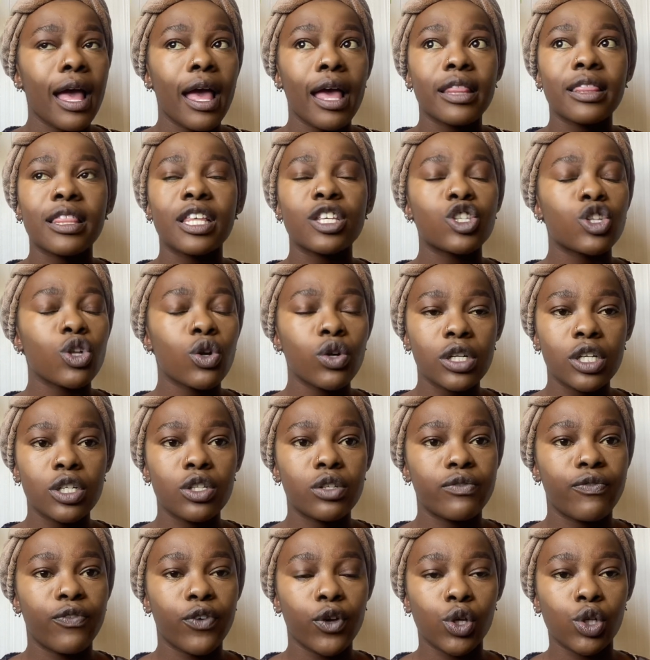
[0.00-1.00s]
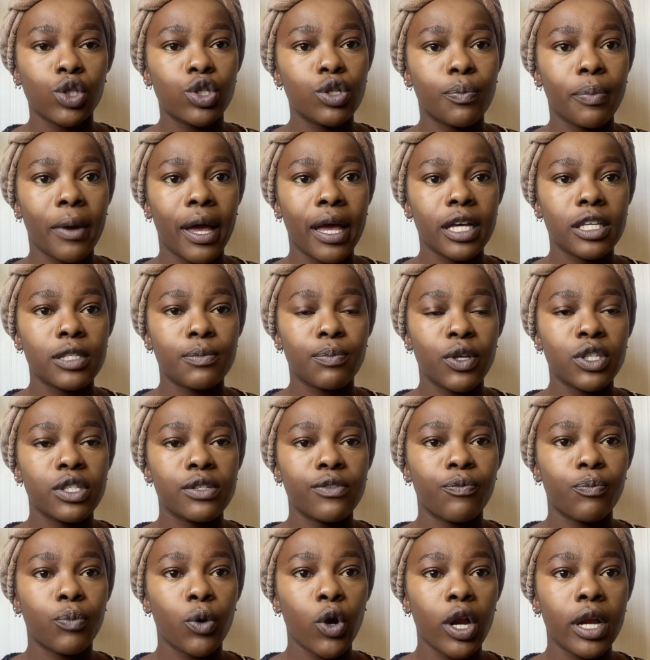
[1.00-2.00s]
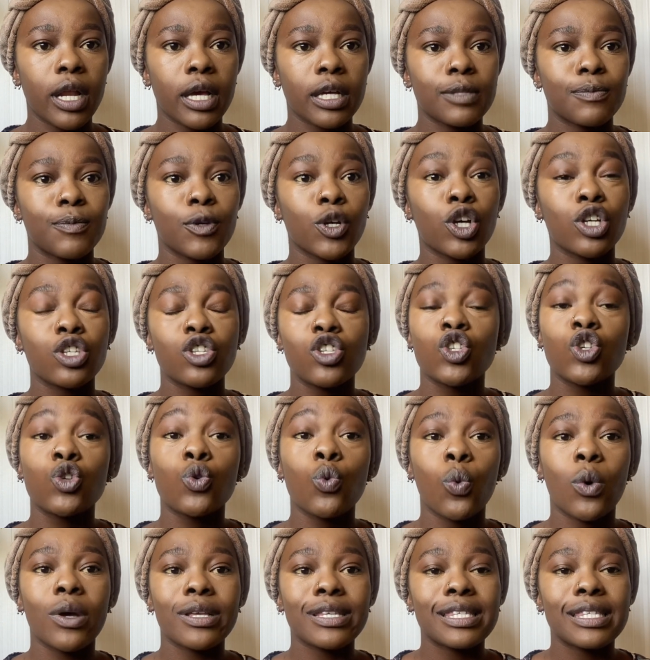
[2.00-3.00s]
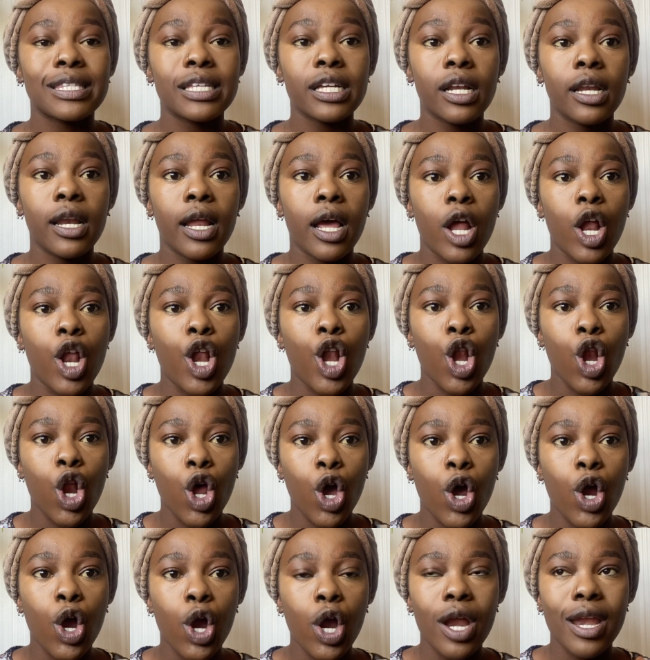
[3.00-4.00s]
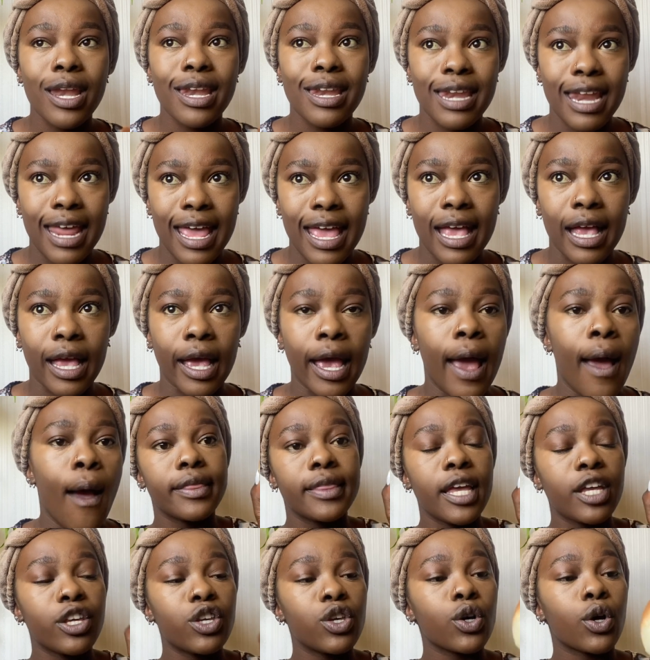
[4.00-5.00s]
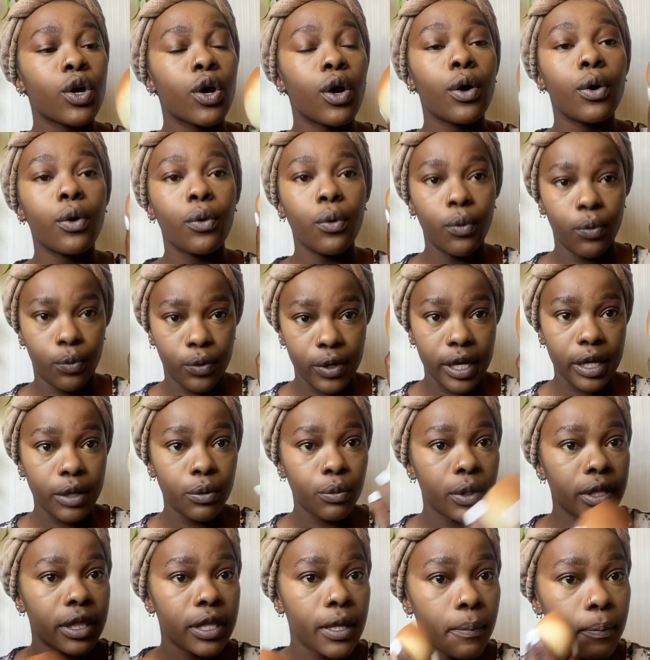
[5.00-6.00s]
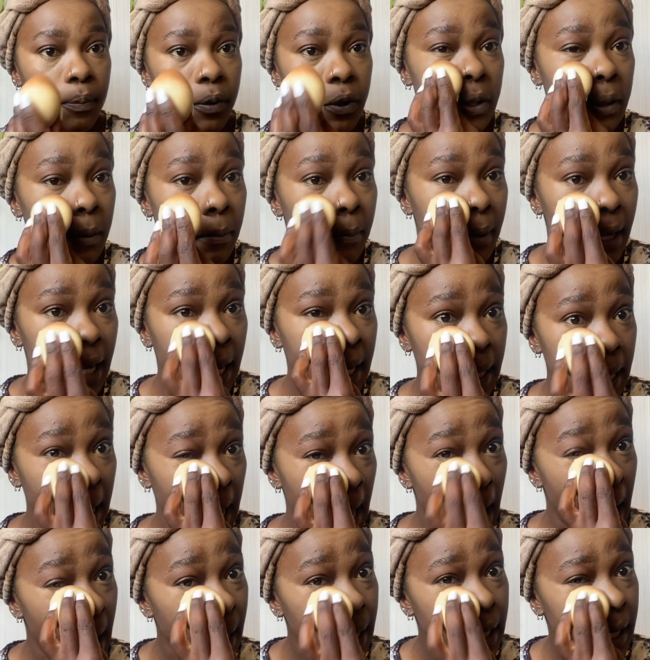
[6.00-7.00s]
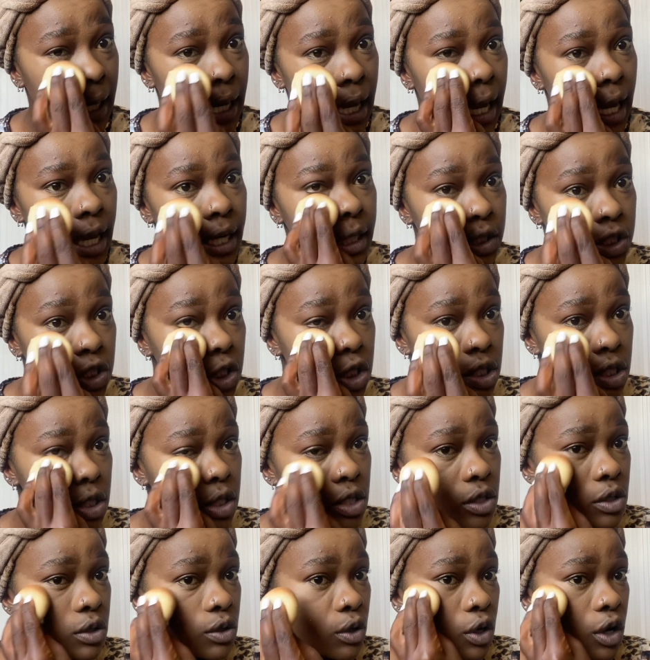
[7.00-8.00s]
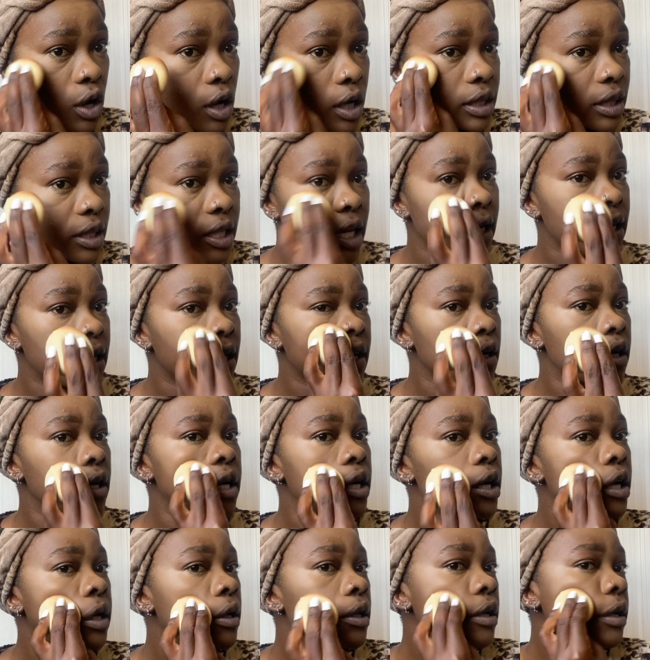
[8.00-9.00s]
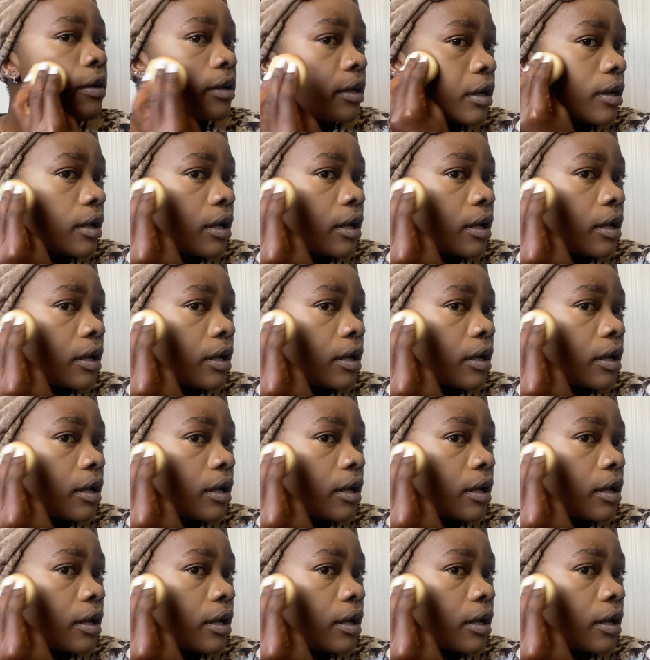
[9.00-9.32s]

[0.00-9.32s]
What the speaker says: There's no need for you to buy expensive products because you are still learning. Then you go in with a beauty blender again just to lock that in.